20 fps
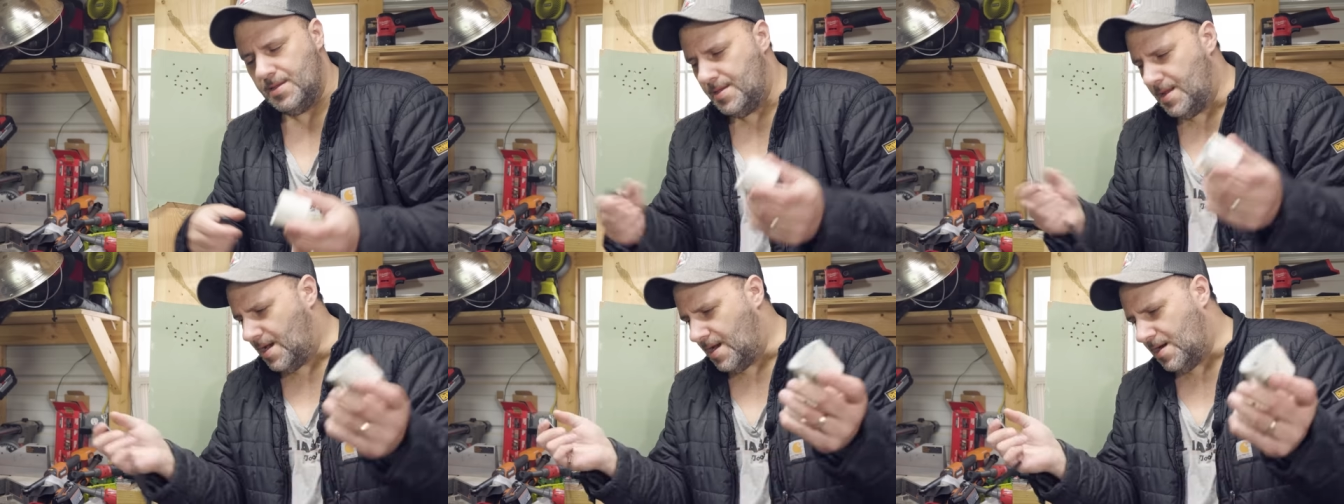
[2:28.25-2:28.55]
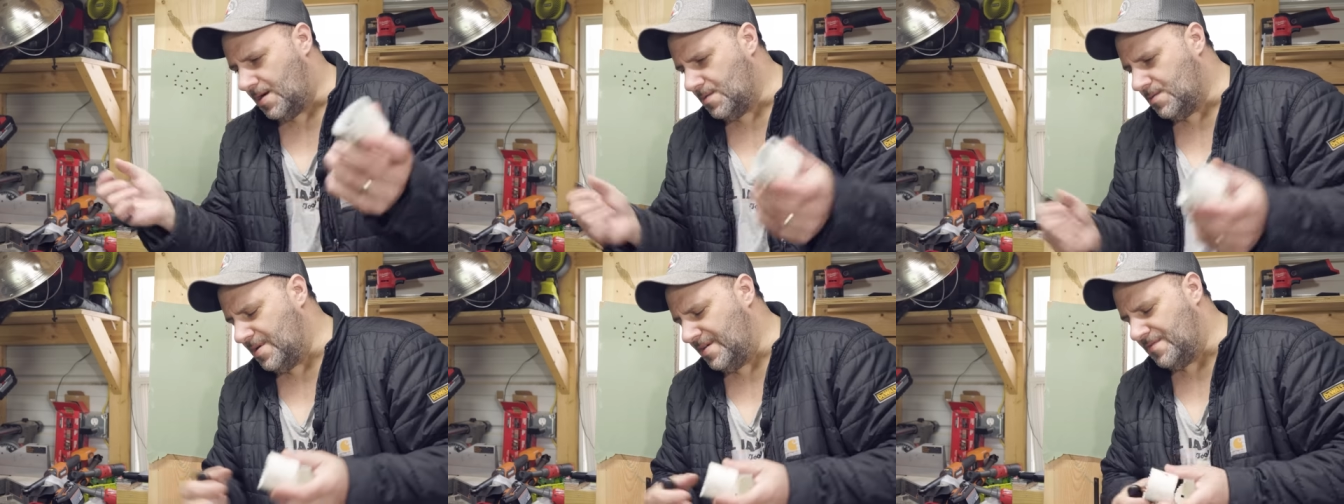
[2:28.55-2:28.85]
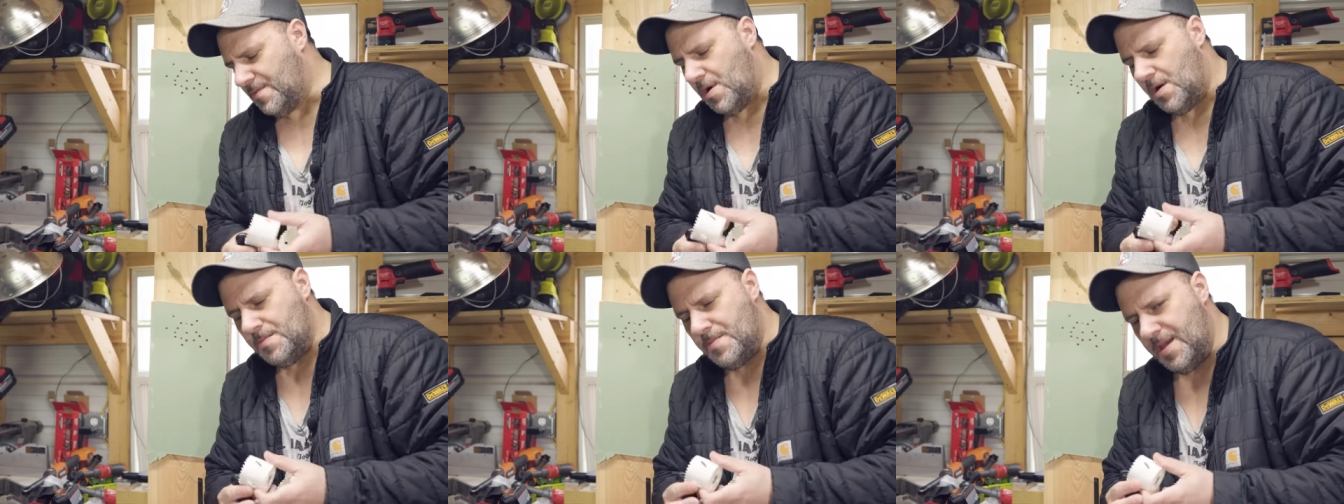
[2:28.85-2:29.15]
Now, we've
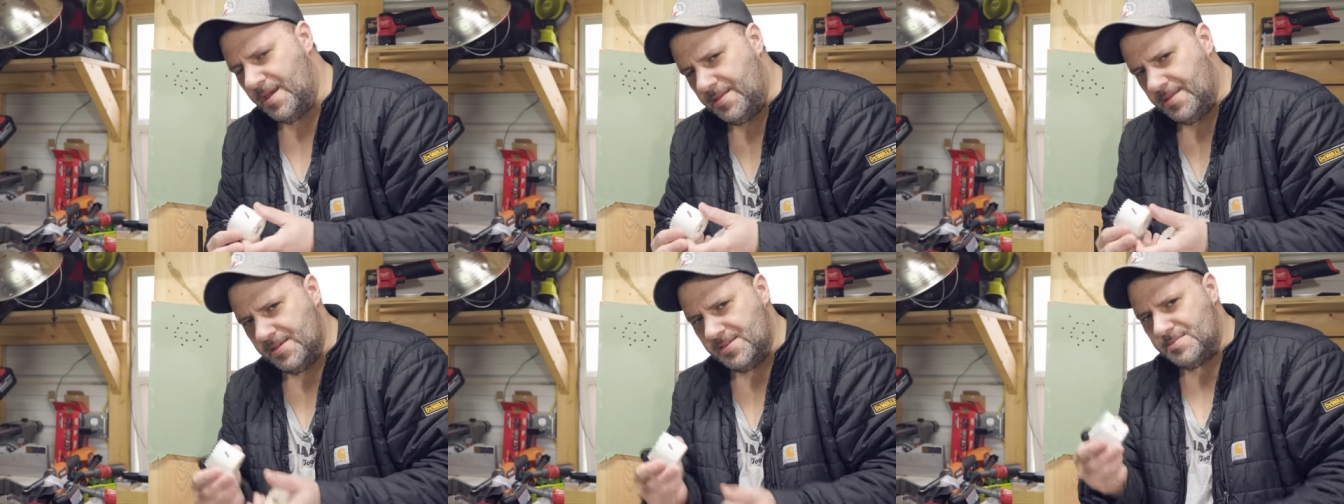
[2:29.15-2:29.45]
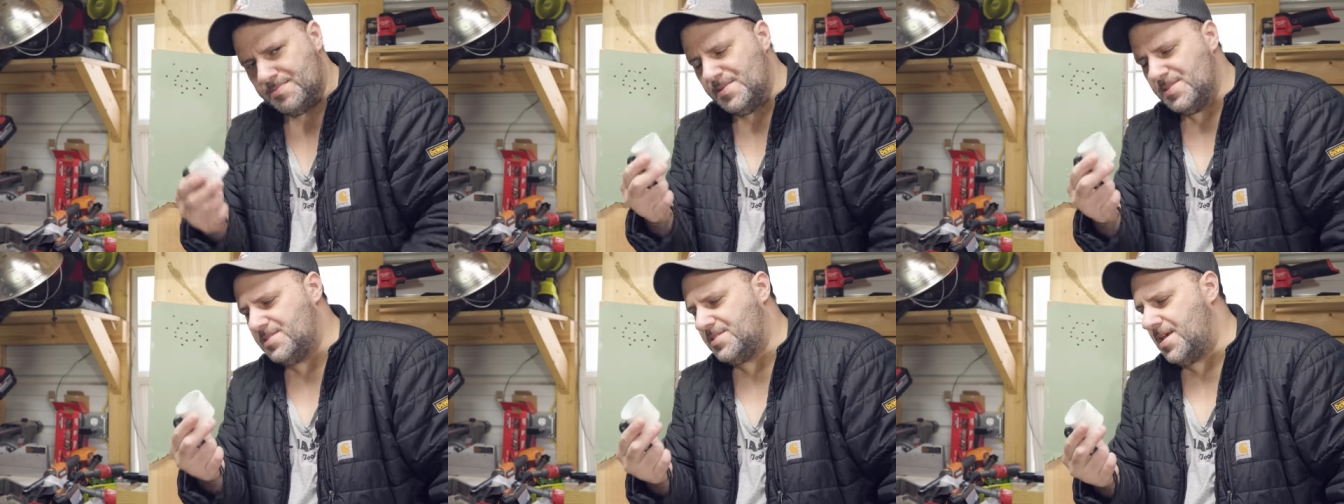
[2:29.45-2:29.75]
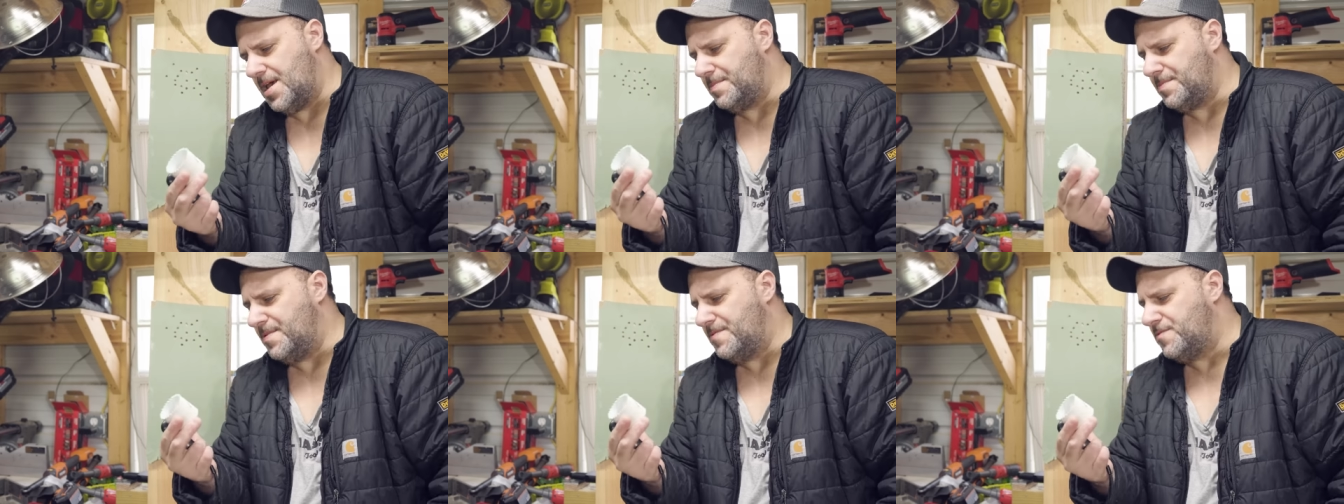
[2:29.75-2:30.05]
all made this
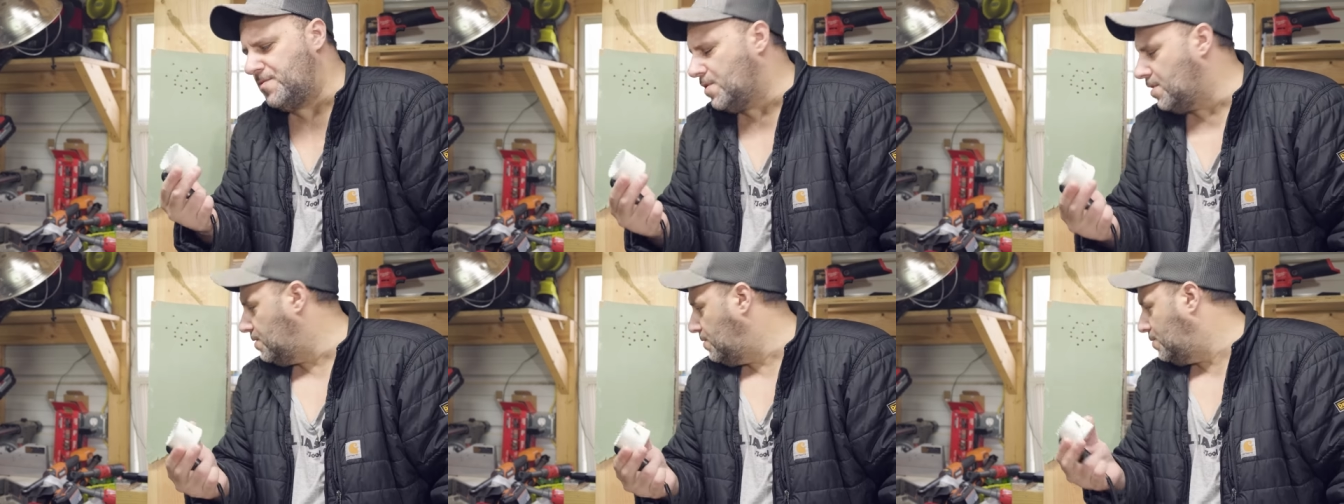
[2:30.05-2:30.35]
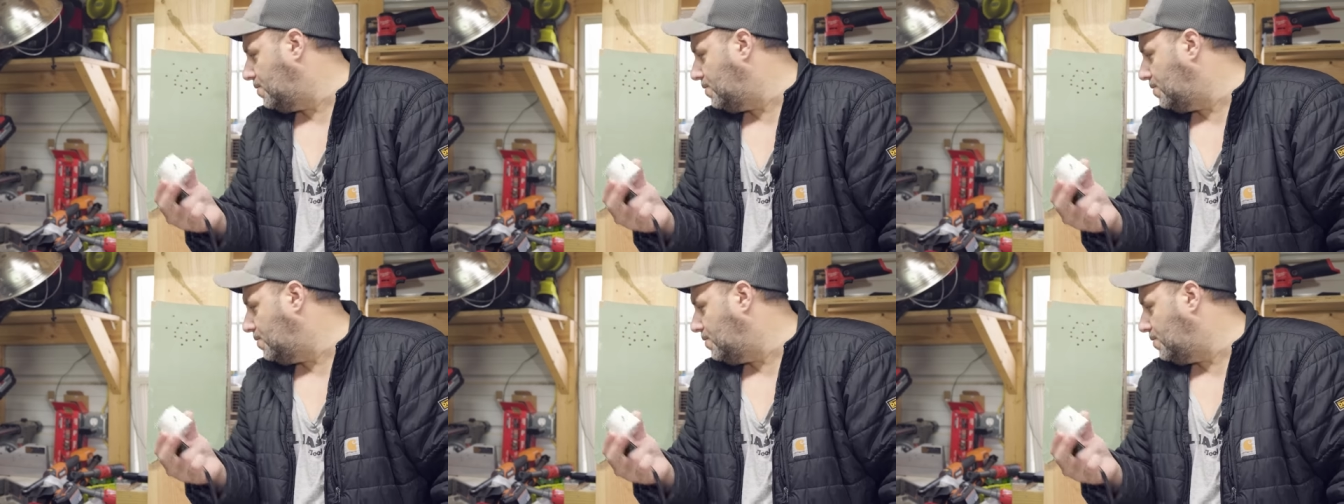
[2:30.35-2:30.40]
mistake before.